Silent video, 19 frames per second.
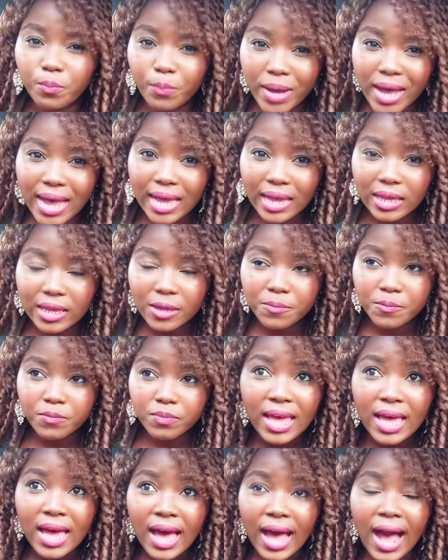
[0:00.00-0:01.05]
back,
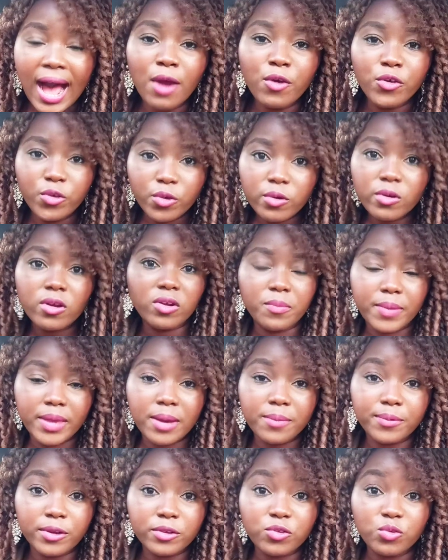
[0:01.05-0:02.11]
are you going to be
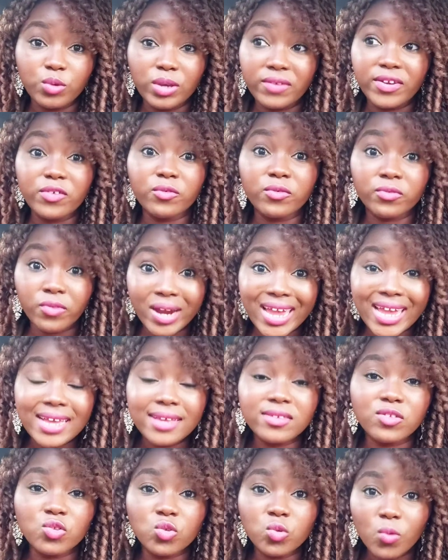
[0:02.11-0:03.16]
able to even
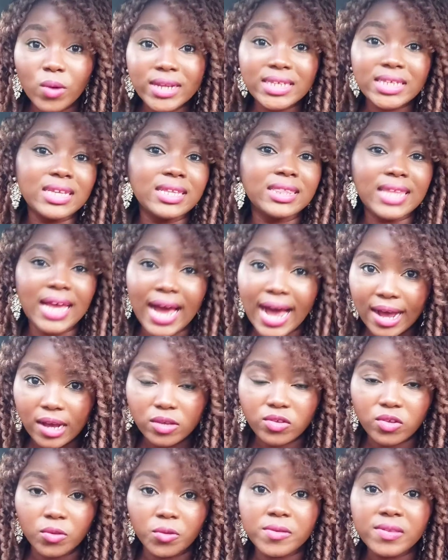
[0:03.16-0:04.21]
raise
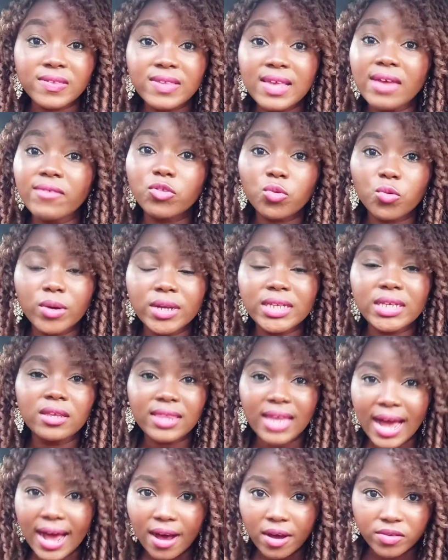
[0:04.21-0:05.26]
$20,000 or save
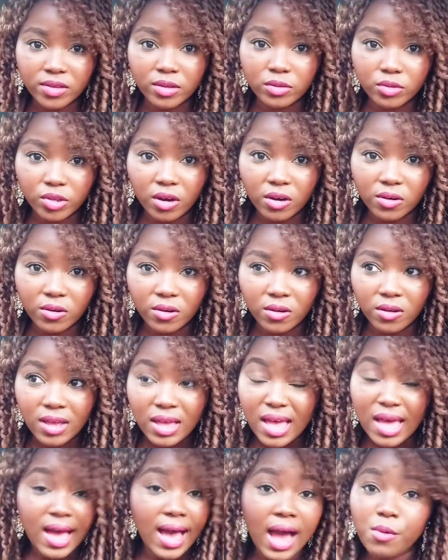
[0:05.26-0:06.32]

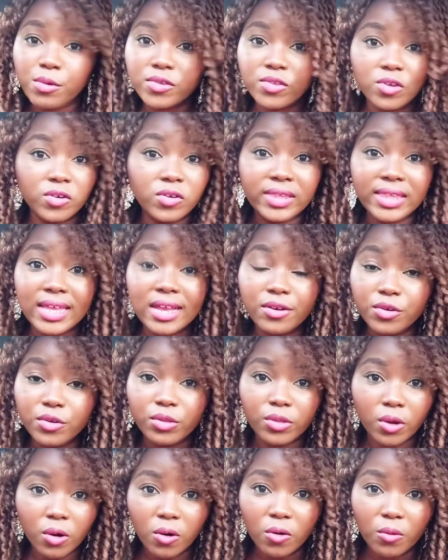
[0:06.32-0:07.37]
$20,000? I was going to tell you
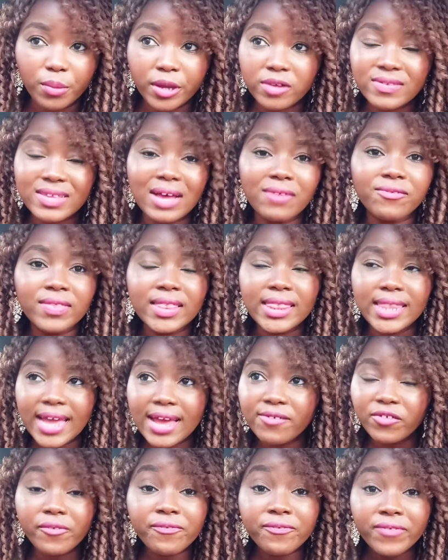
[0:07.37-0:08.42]
no, because I've
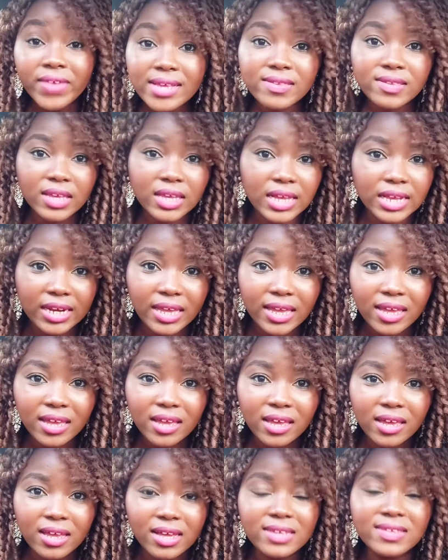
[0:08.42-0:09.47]
never physically
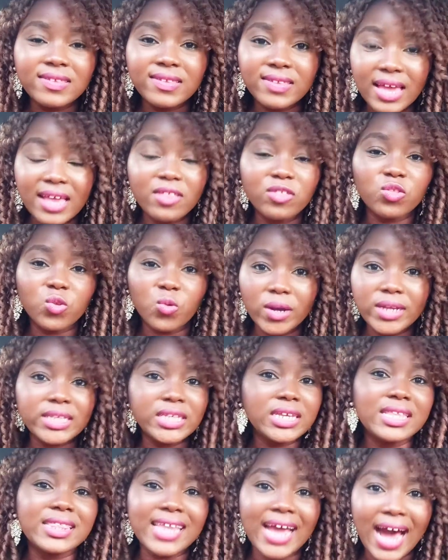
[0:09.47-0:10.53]
seen
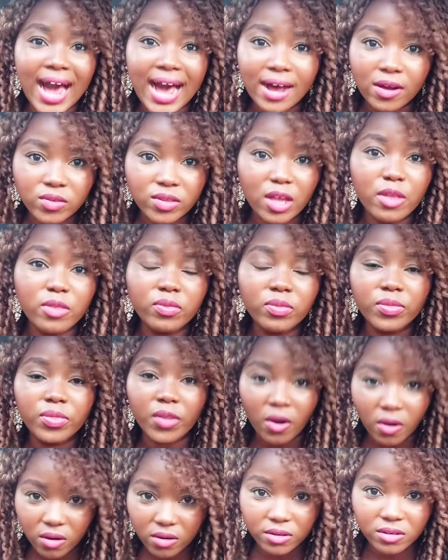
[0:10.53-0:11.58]

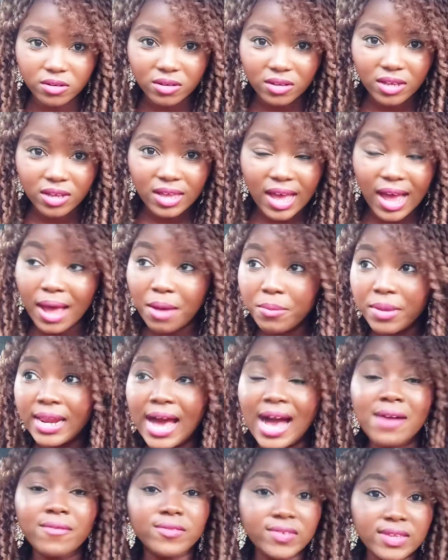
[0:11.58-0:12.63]
$20,000. I mean,
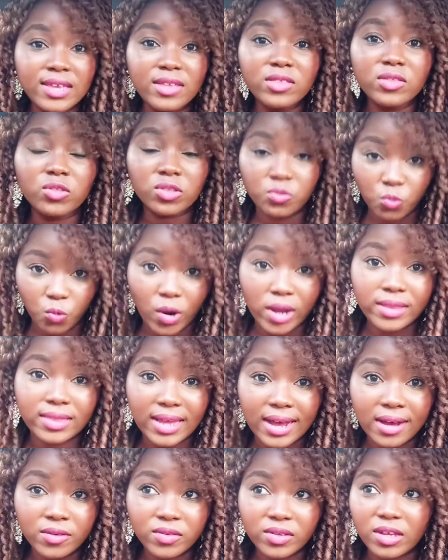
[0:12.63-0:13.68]
I've seen
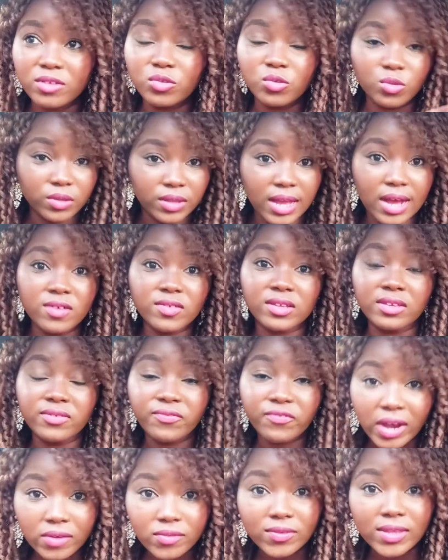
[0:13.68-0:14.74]
$1,000, $2,000,
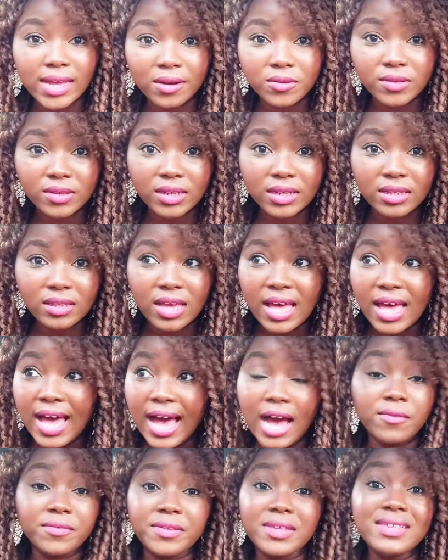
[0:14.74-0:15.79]
$5,000.
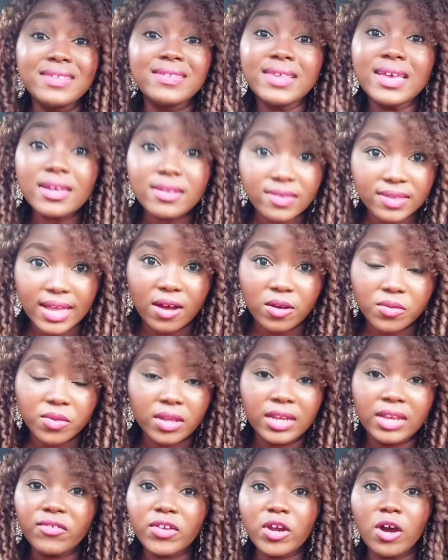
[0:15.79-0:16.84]
I've seen $6,000,
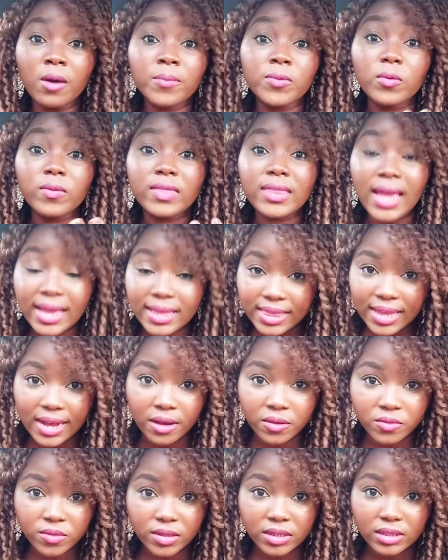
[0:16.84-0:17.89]
even up to
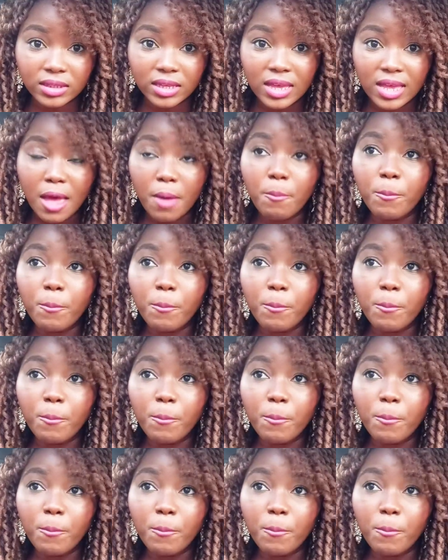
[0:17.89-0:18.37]
$10,000.